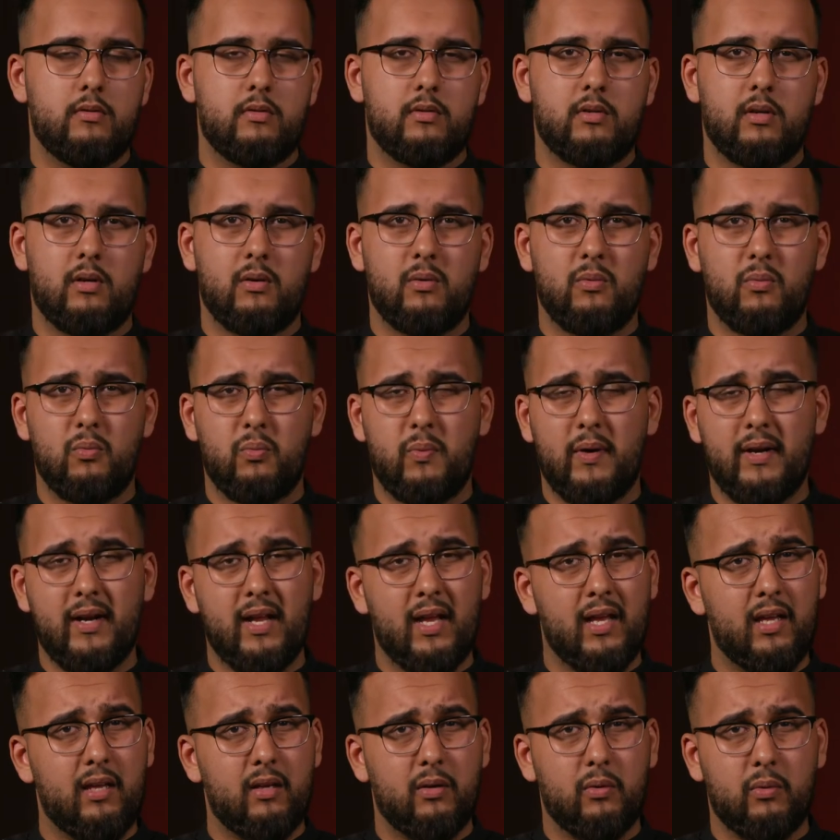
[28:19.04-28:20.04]
So when
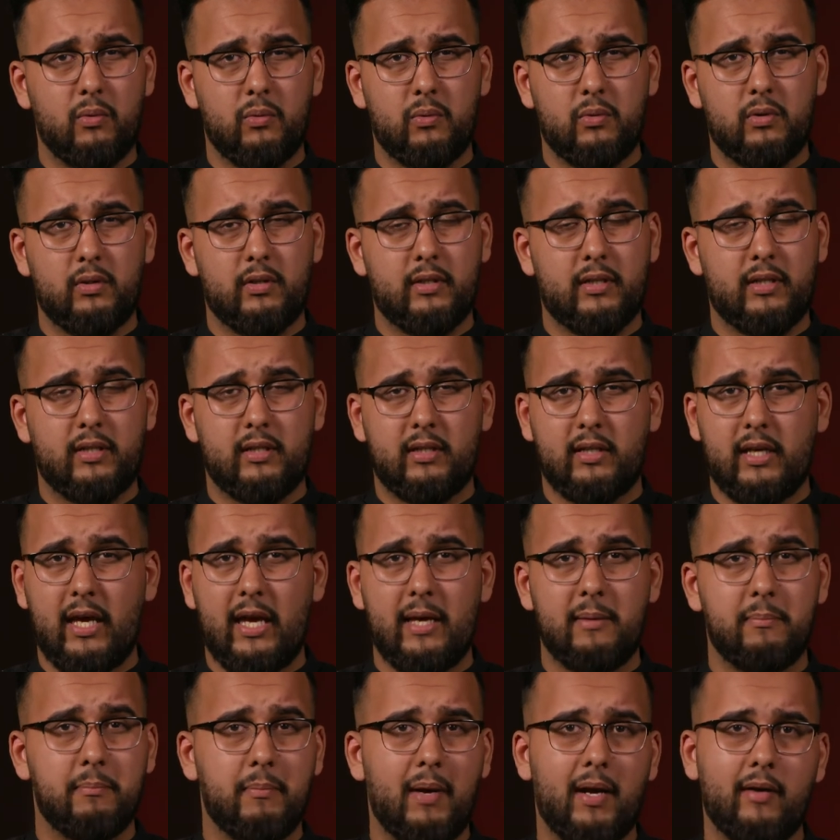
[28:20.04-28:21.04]
I
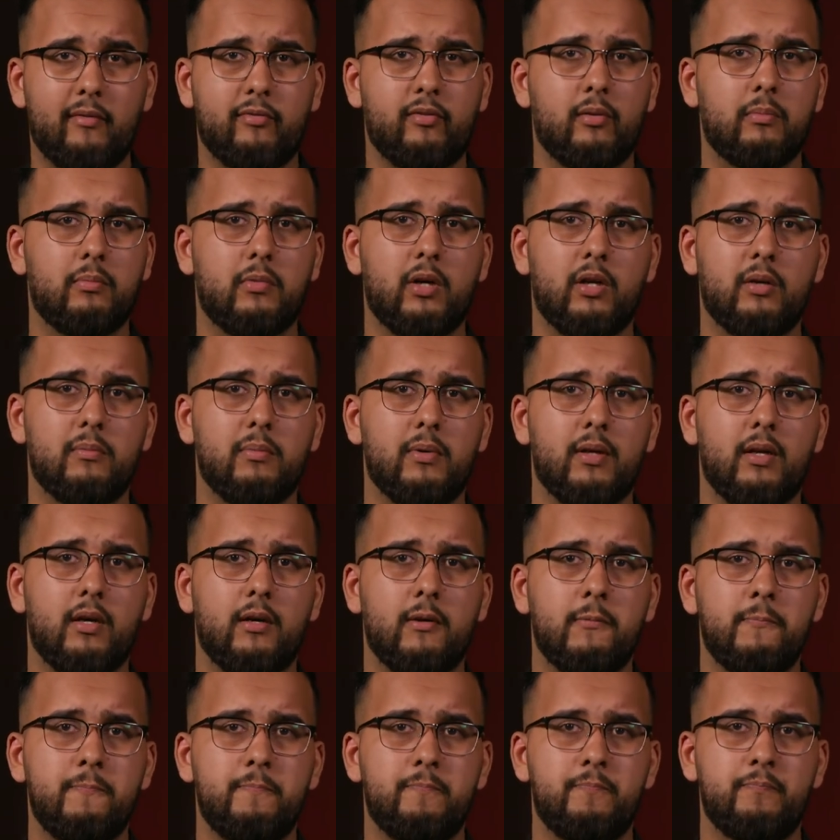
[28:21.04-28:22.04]
came back from
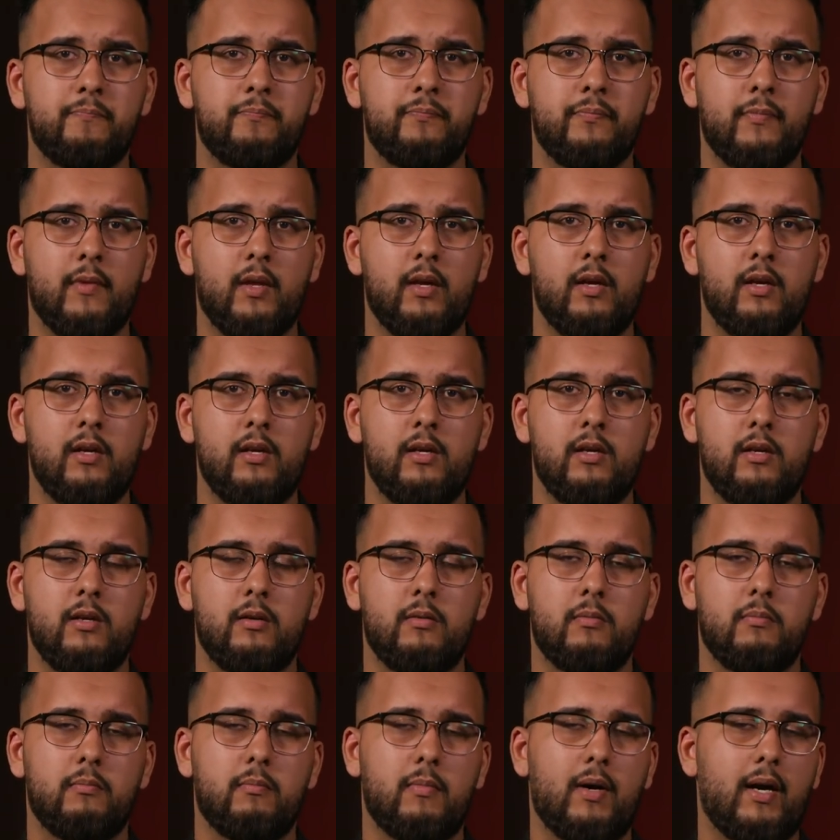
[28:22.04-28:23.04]
Karbala,
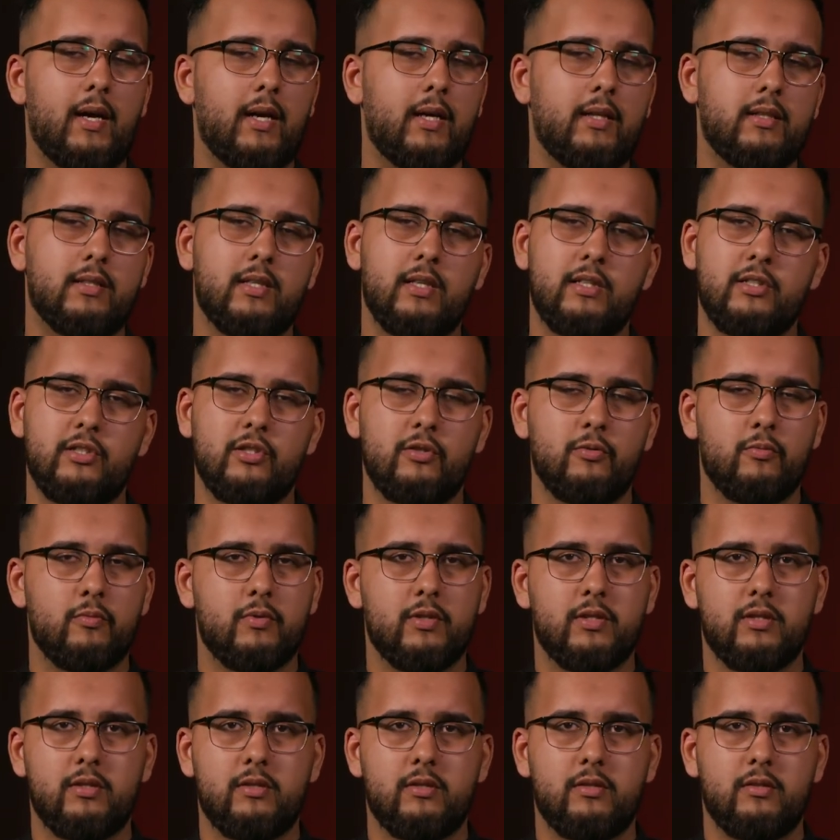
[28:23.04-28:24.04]
my intention
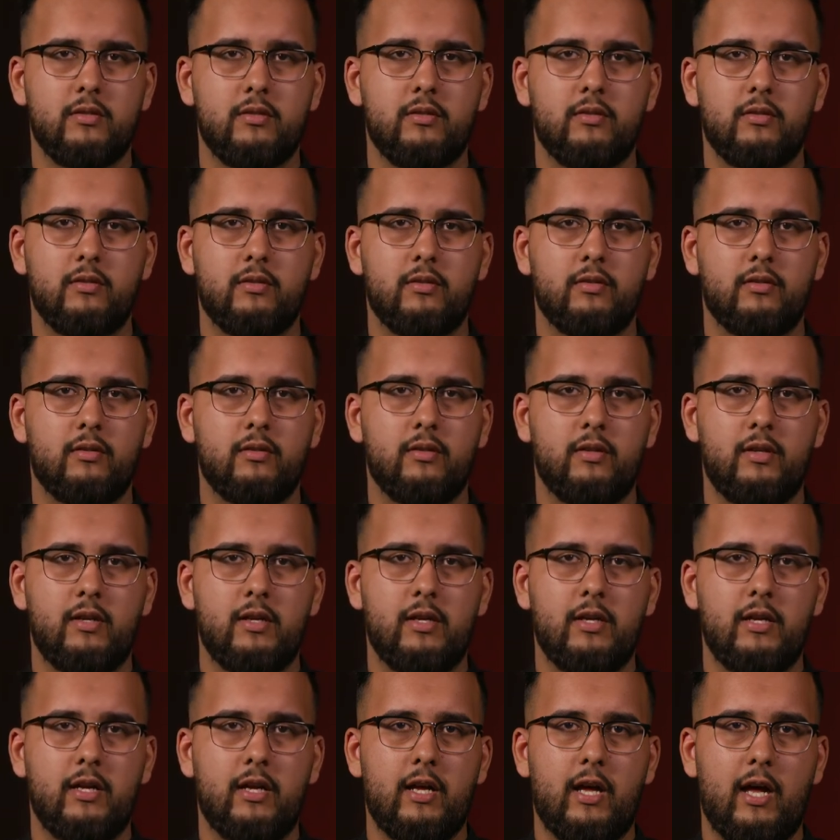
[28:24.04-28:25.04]
was
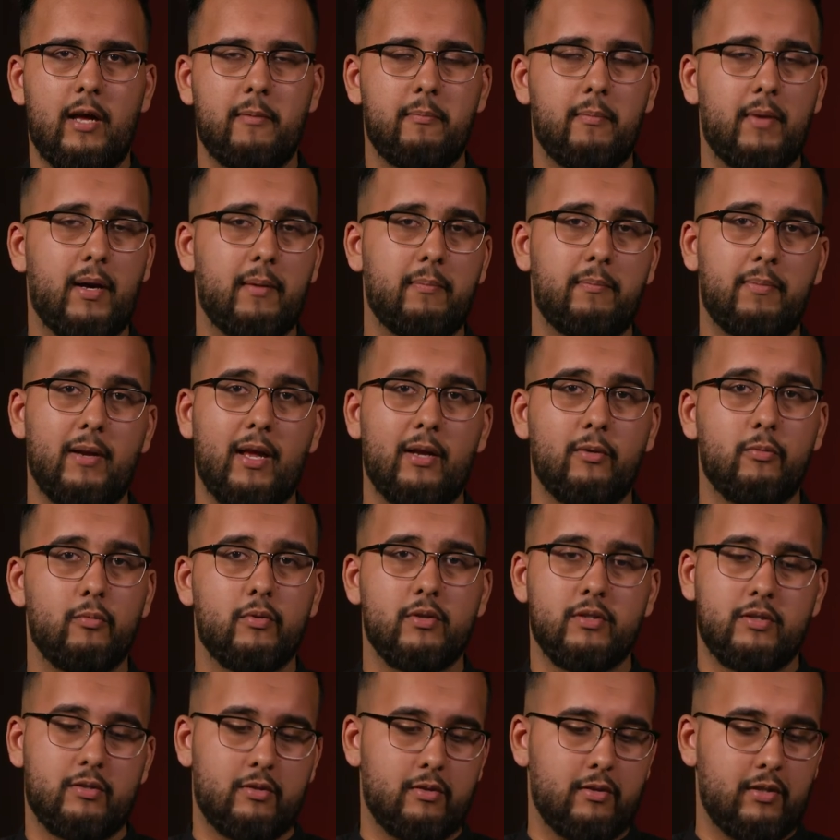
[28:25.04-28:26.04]
and my plan
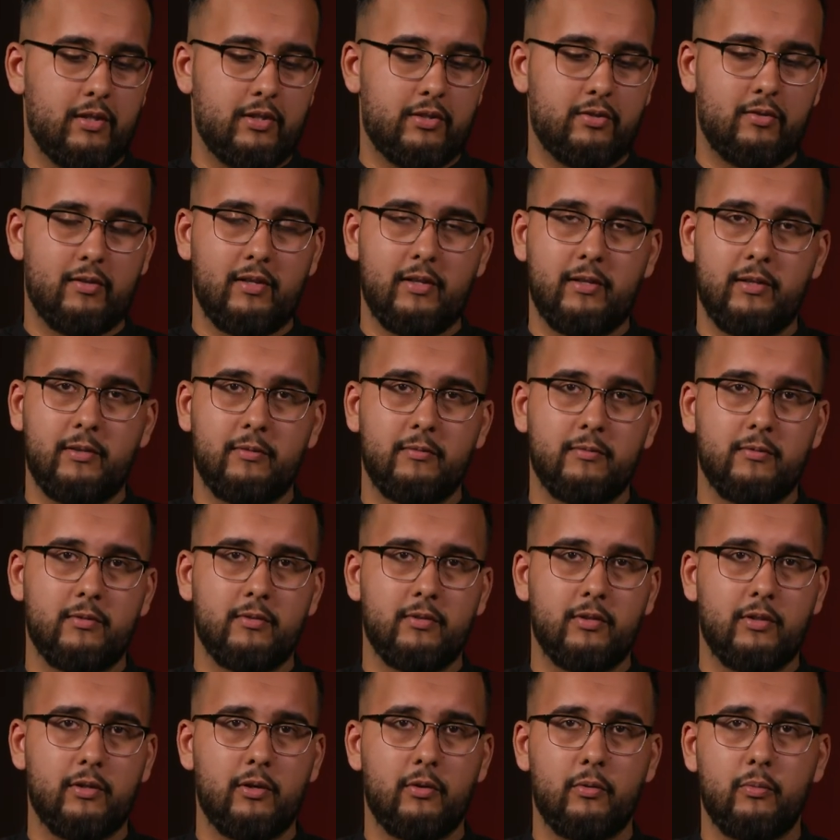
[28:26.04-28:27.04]
was to literally,
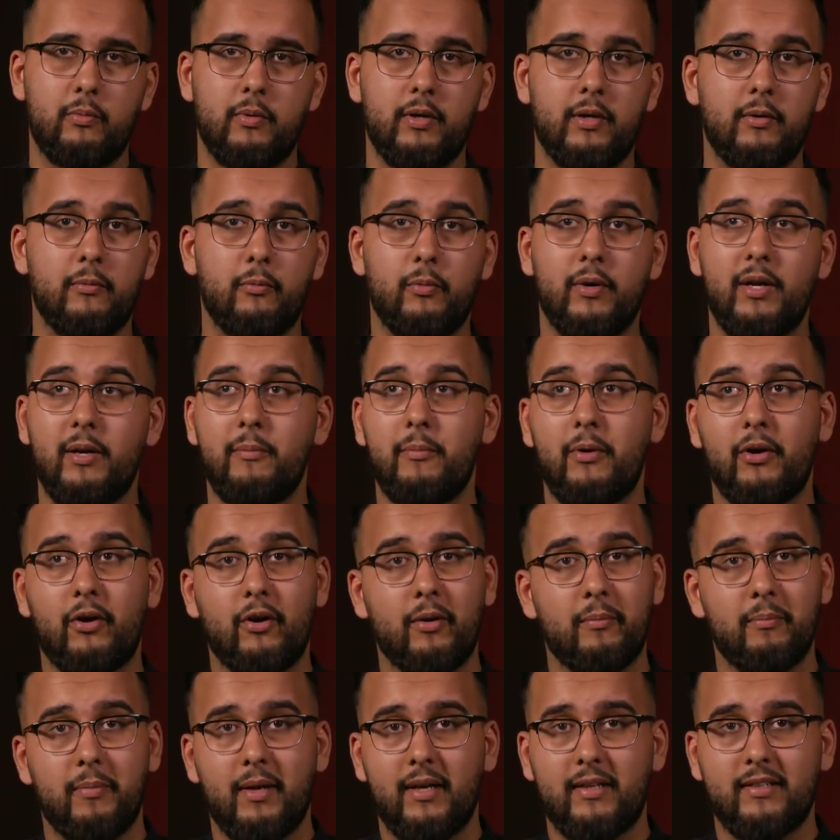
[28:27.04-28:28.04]
you know, when, when am I
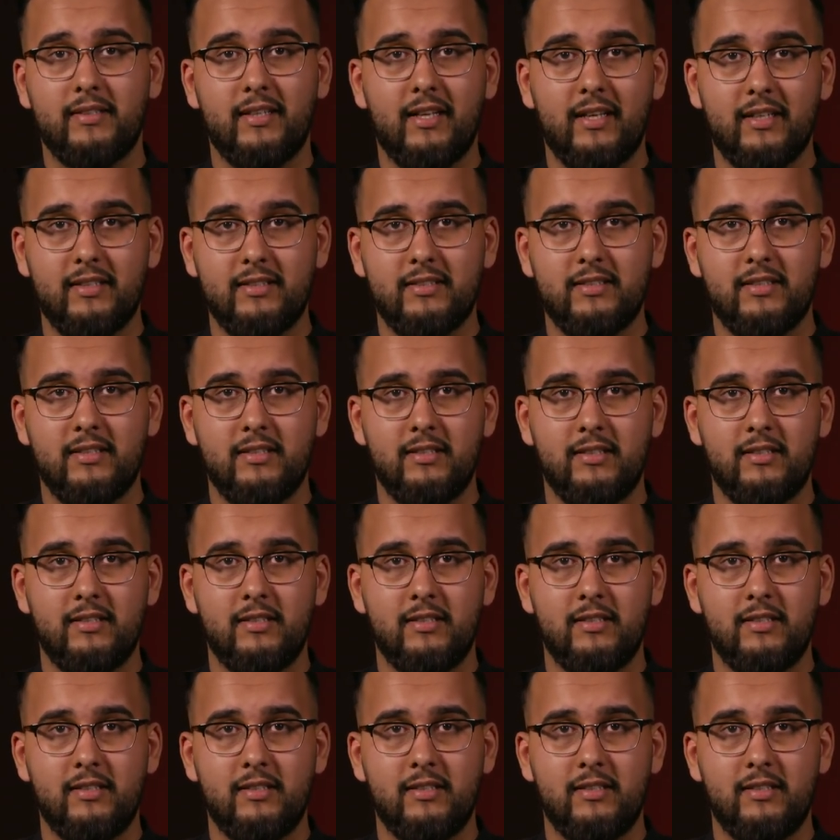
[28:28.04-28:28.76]
going back next?